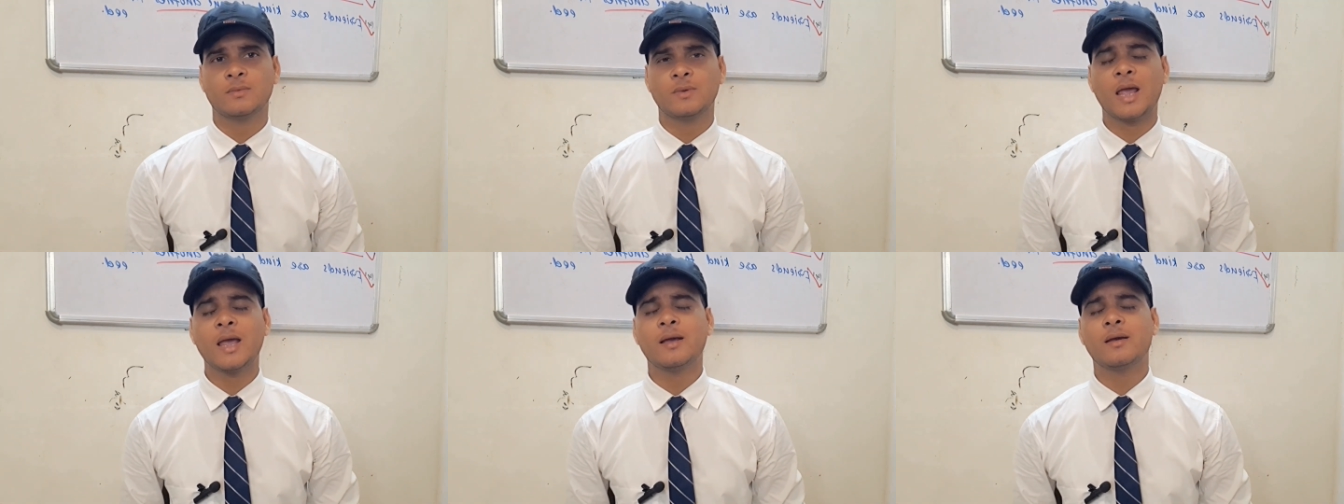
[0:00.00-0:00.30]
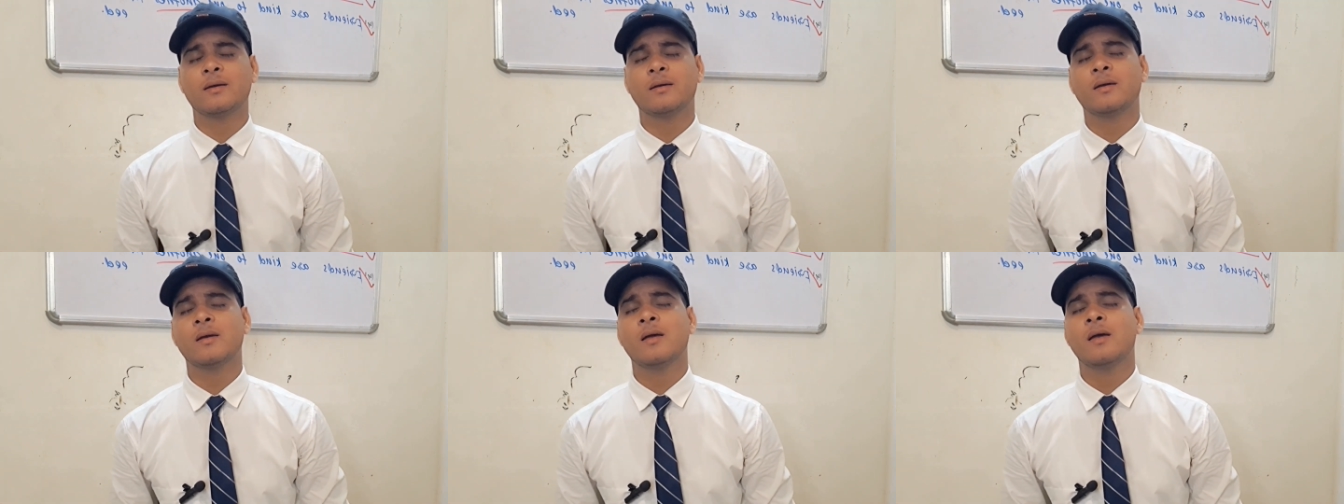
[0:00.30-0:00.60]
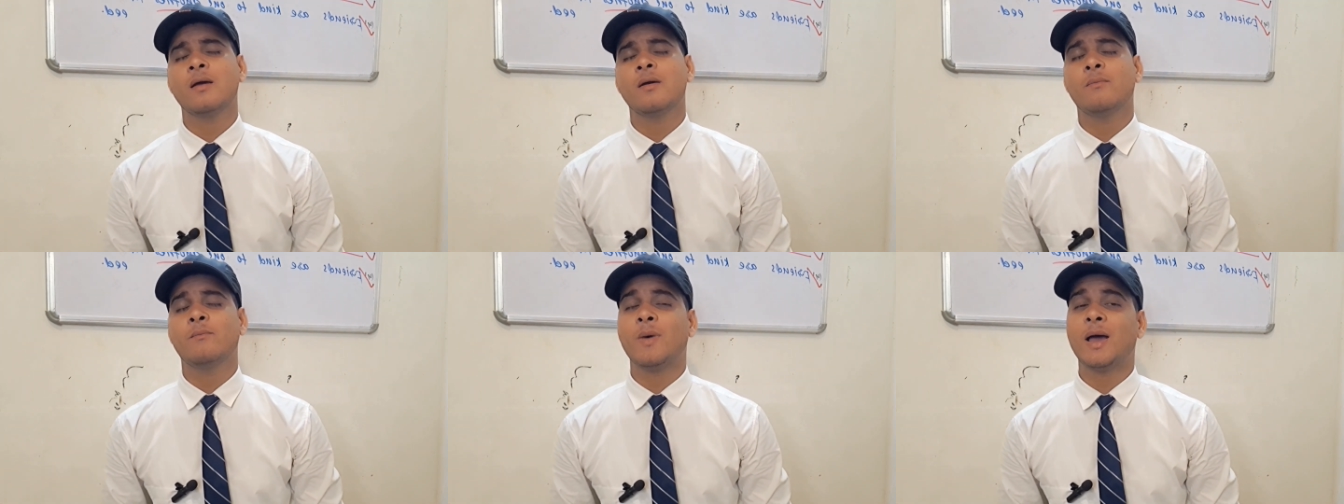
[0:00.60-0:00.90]
Like
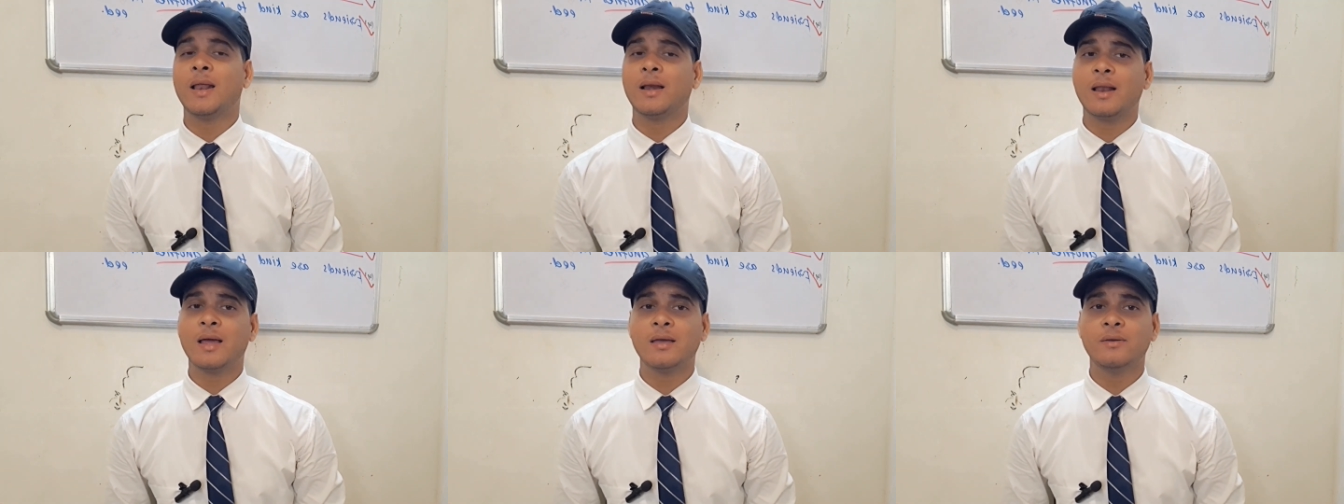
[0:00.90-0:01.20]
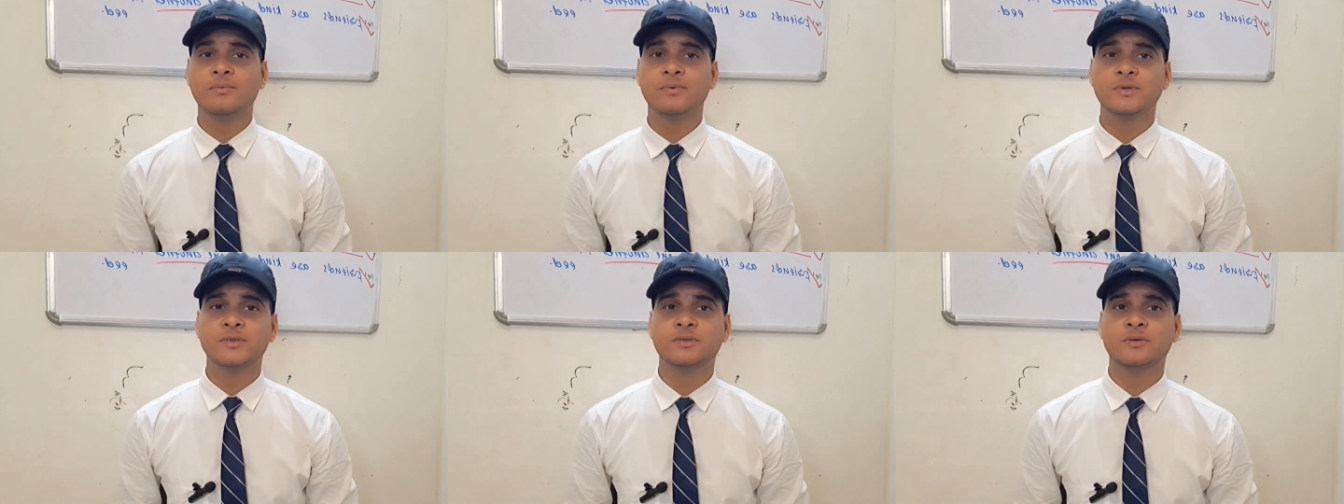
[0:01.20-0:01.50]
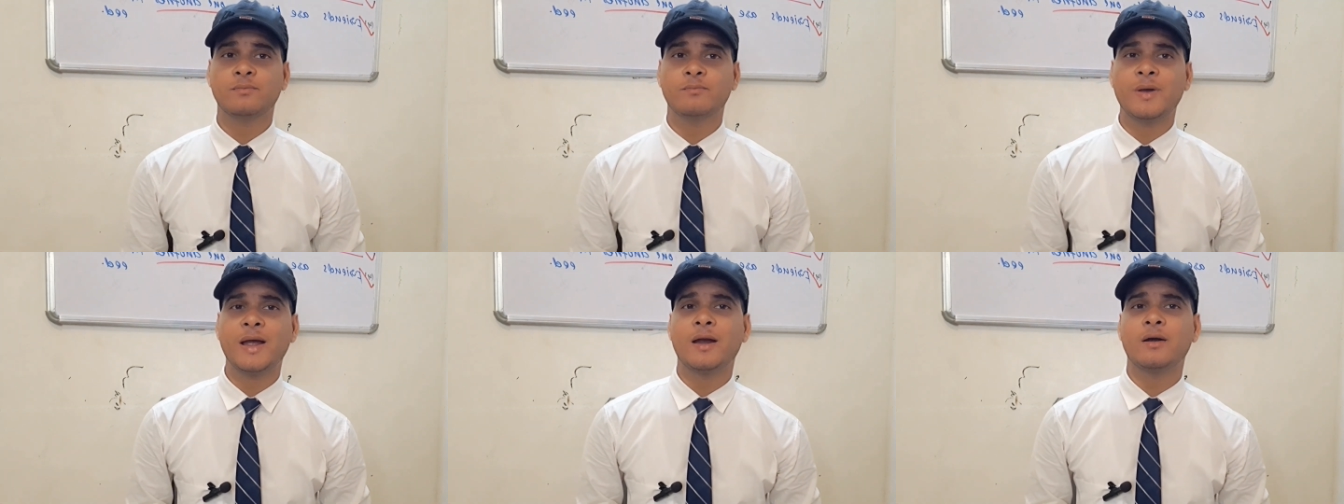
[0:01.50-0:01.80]
my life is
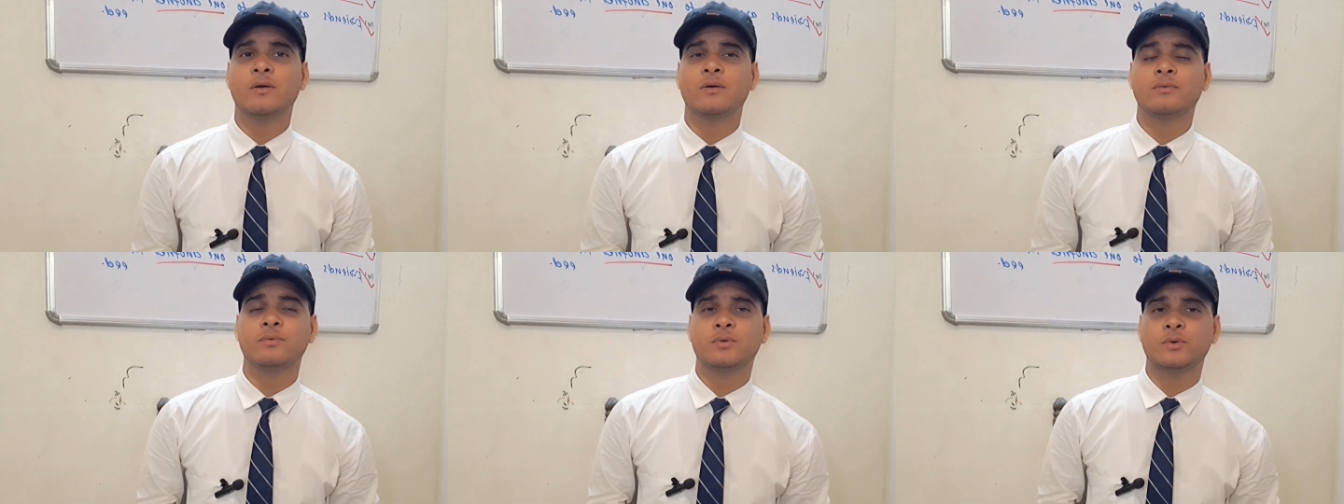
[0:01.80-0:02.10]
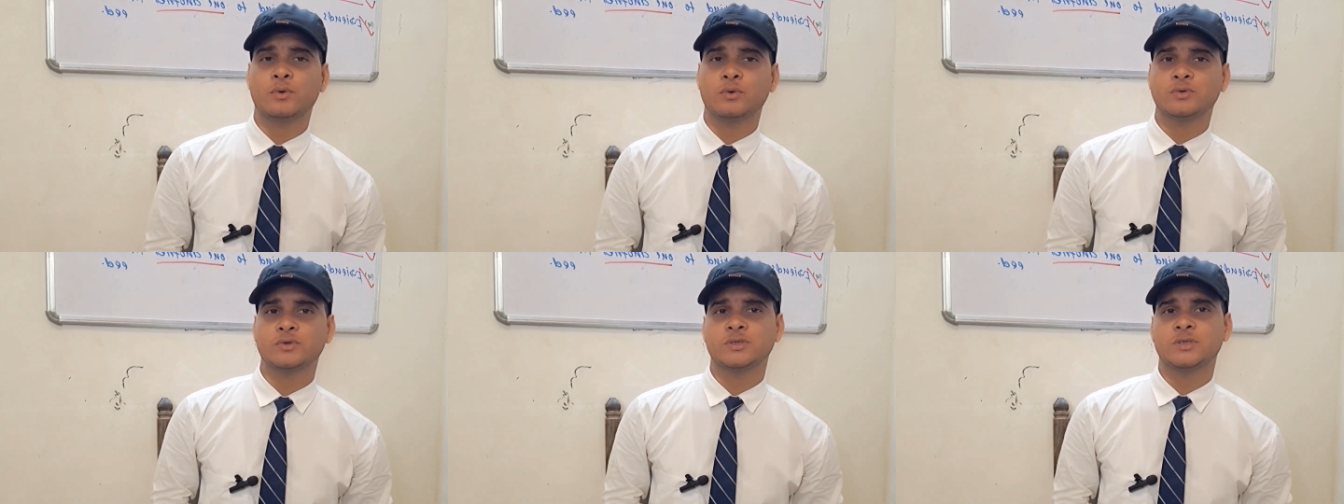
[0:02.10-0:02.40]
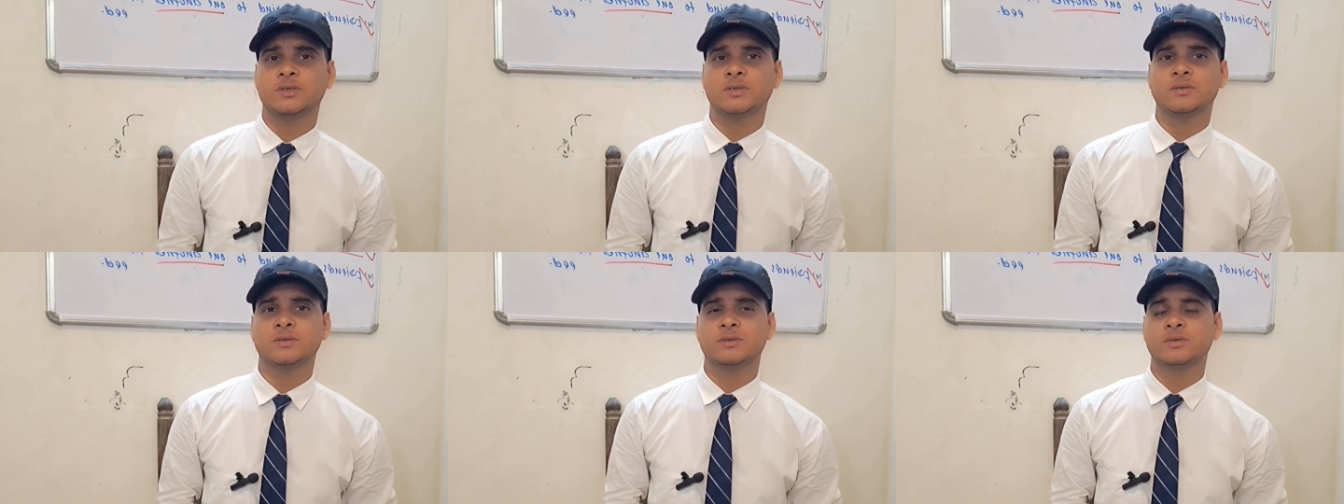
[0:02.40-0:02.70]
a bed of
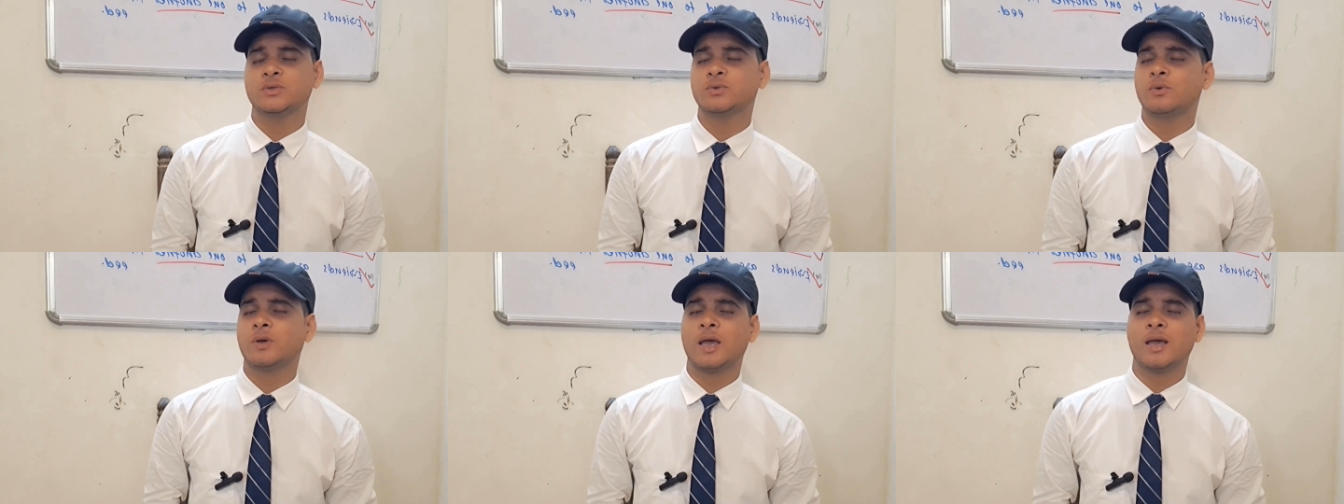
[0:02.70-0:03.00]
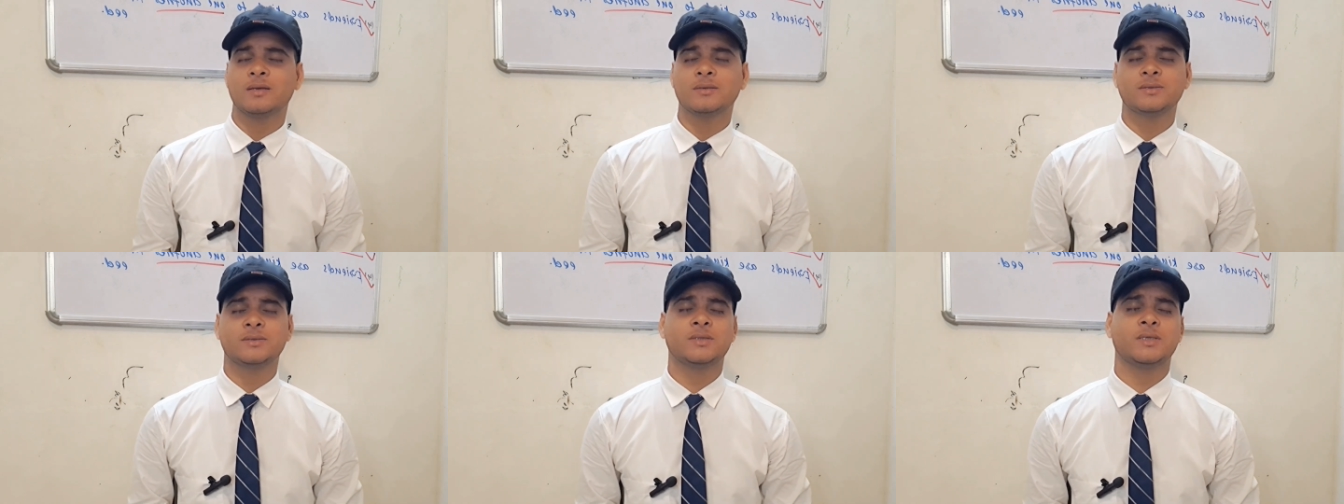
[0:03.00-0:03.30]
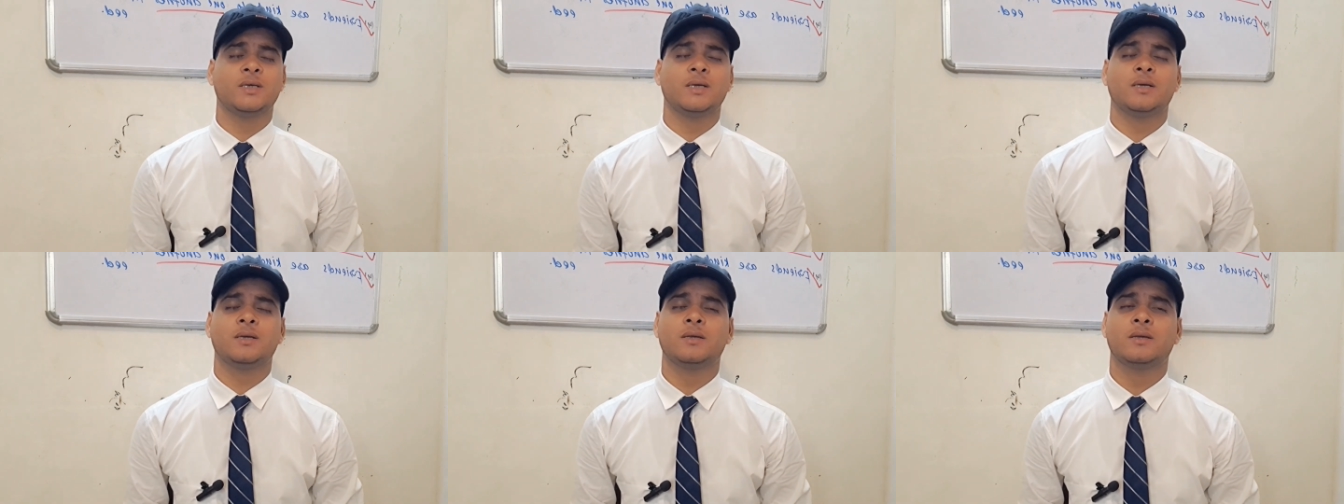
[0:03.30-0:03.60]
roses, you can
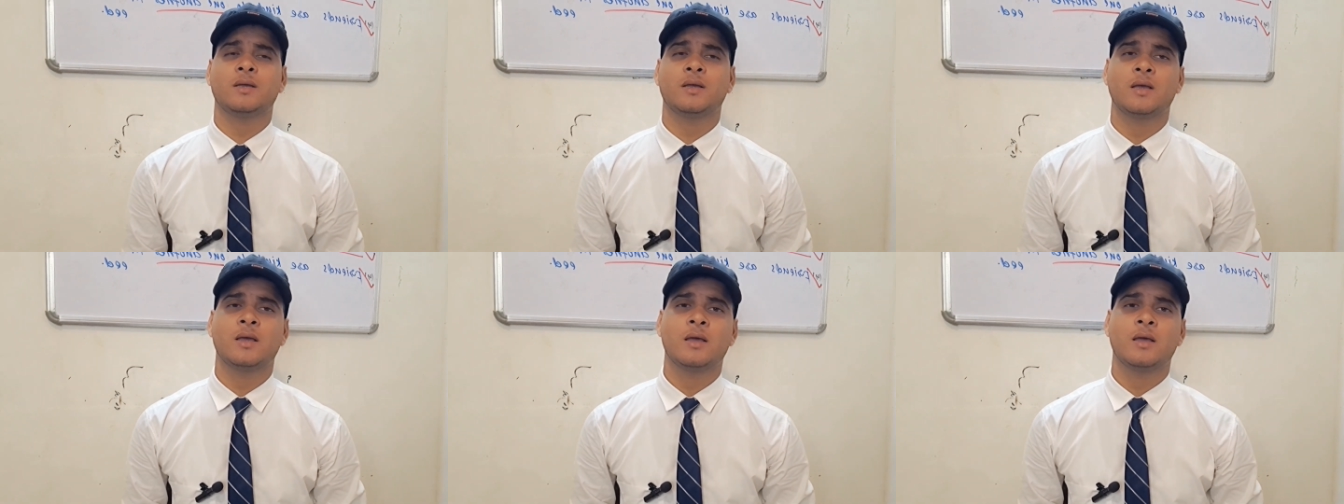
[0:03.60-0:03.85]
say.